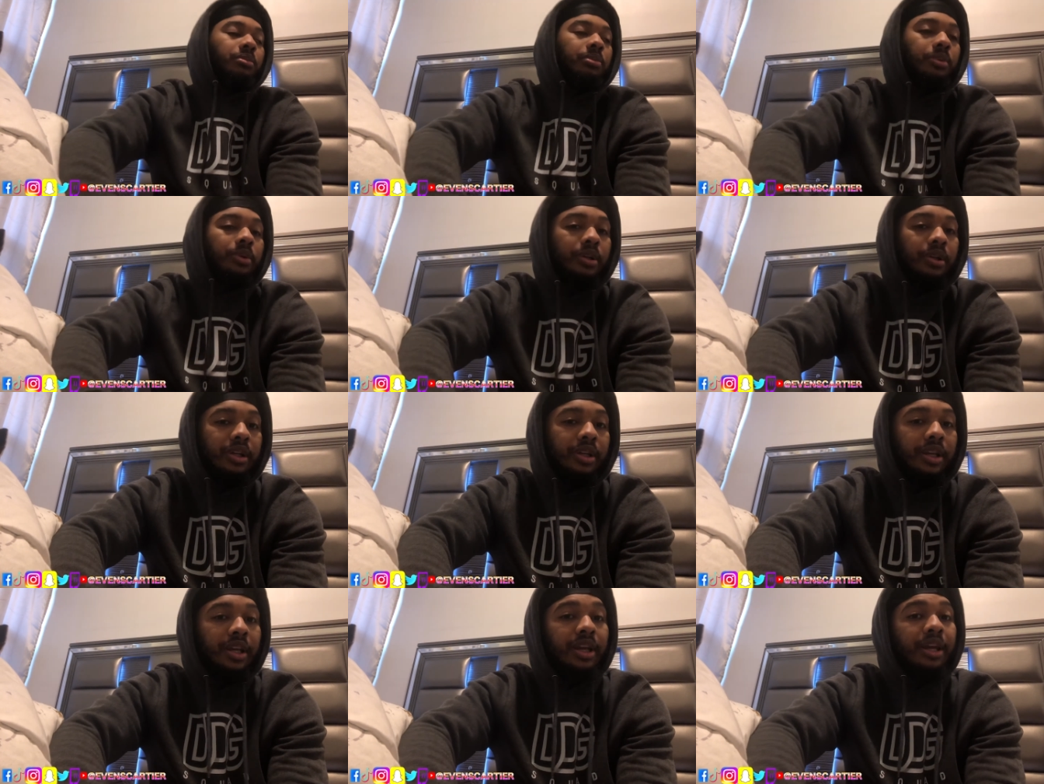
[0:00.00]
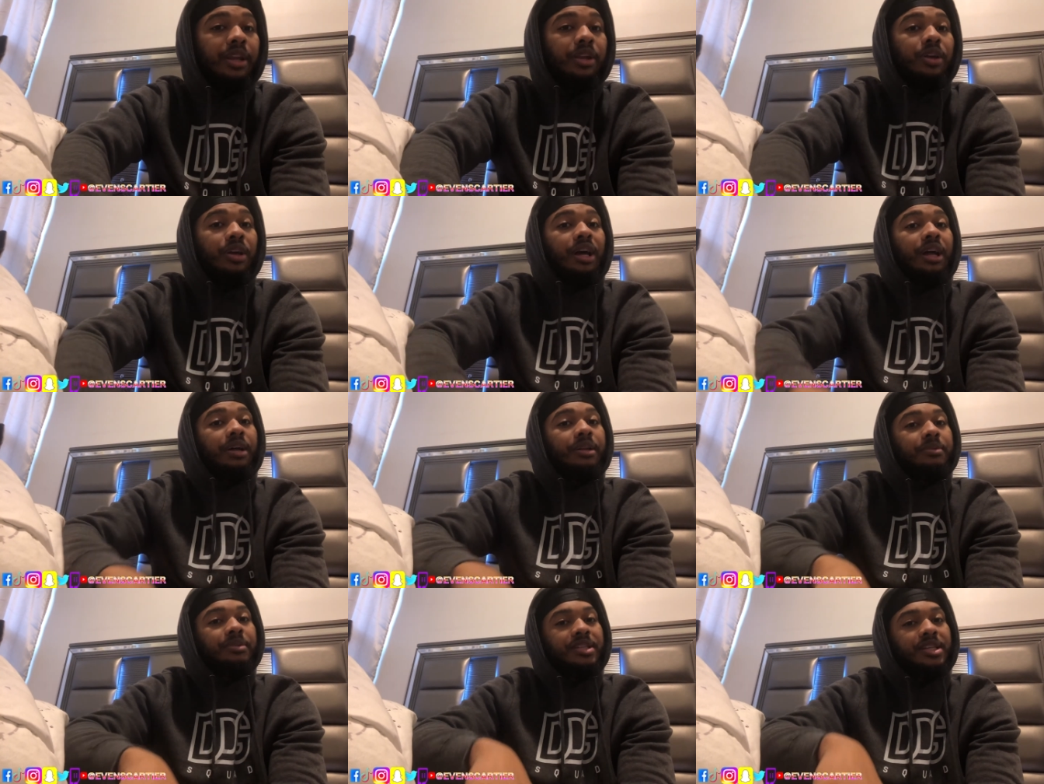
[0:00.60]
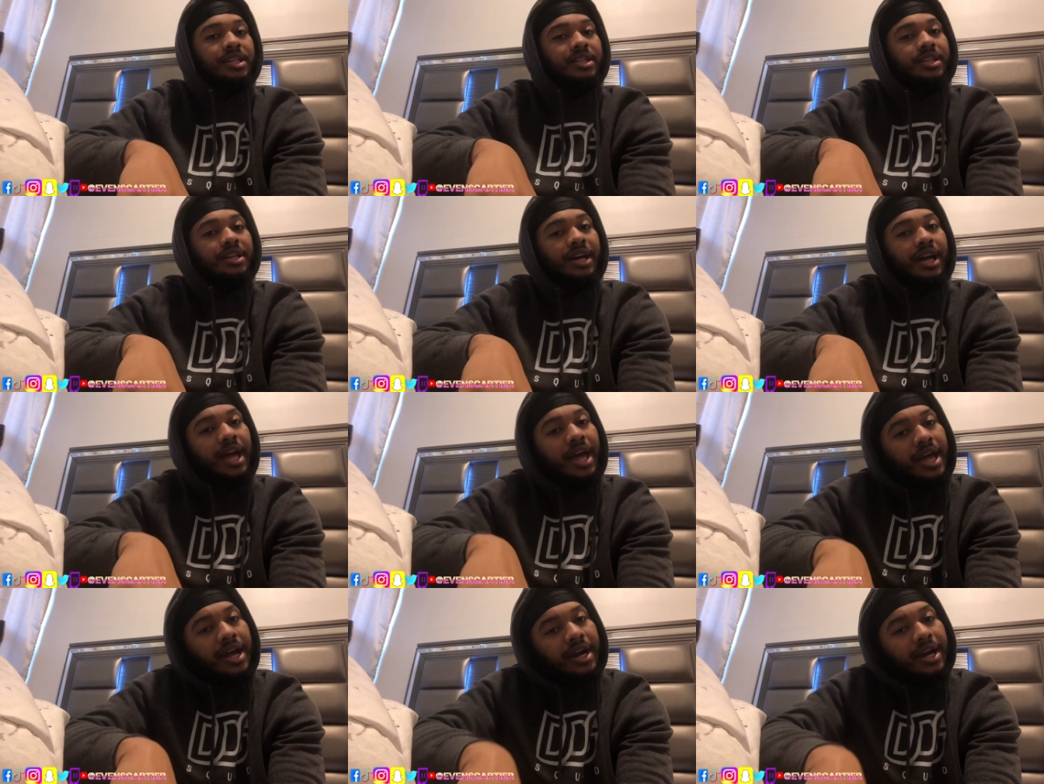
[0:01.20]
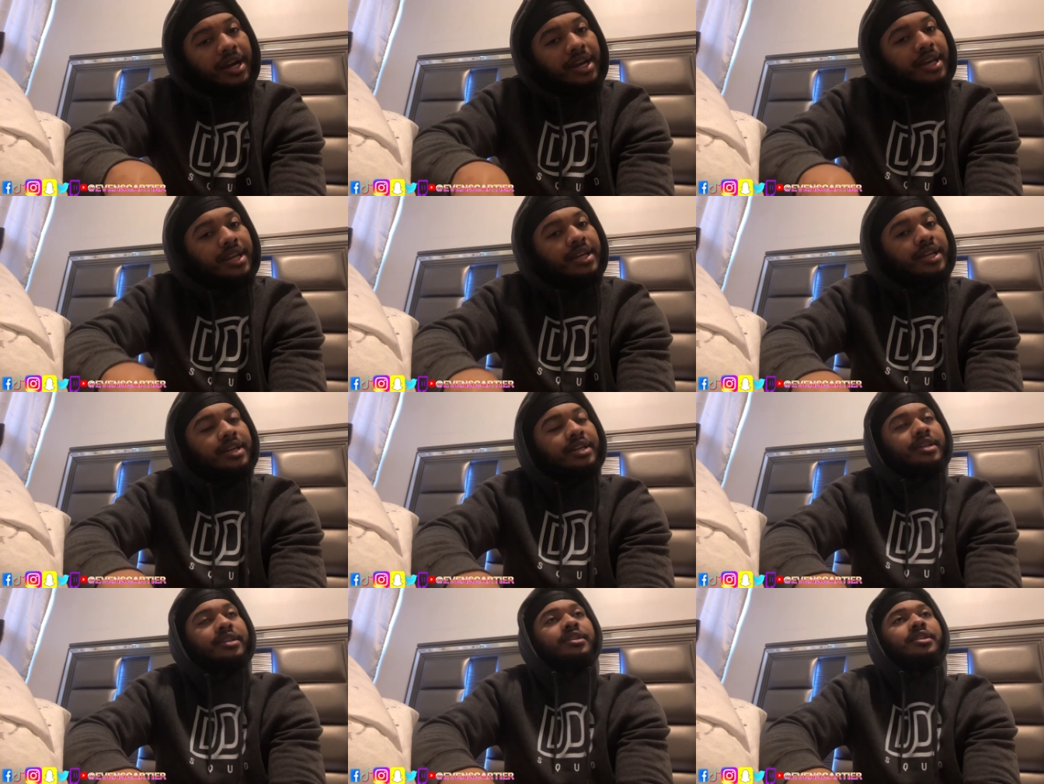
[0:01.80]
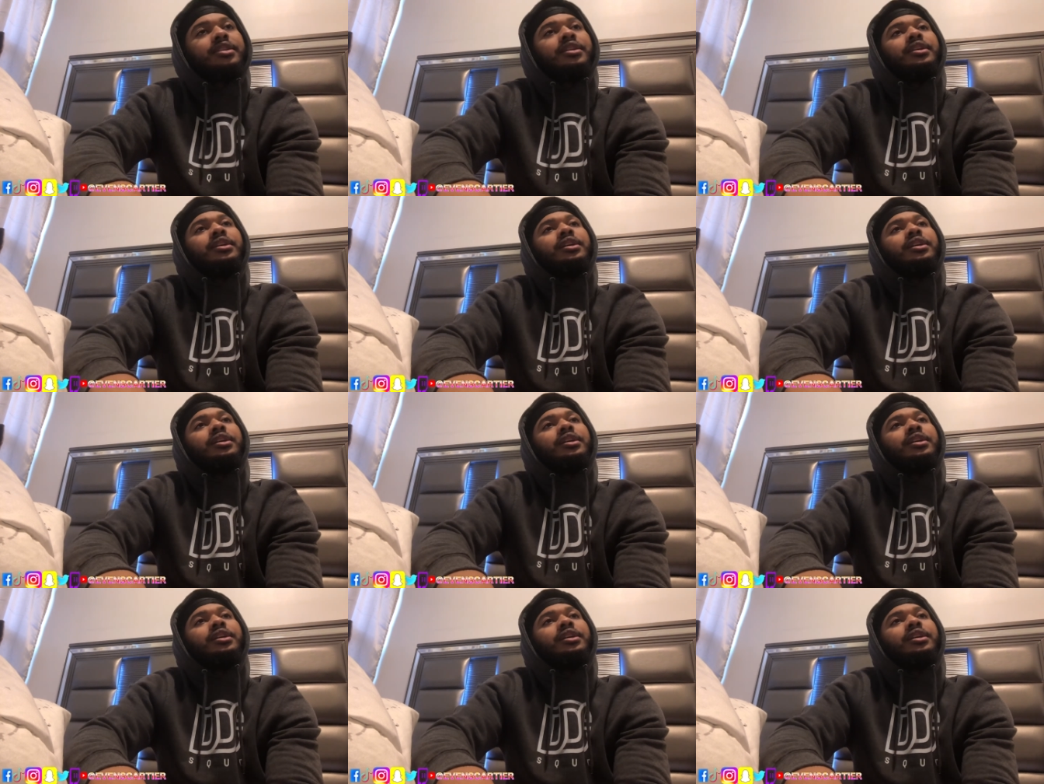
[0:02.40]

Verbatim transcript: But and then you gotta take the NCLEX.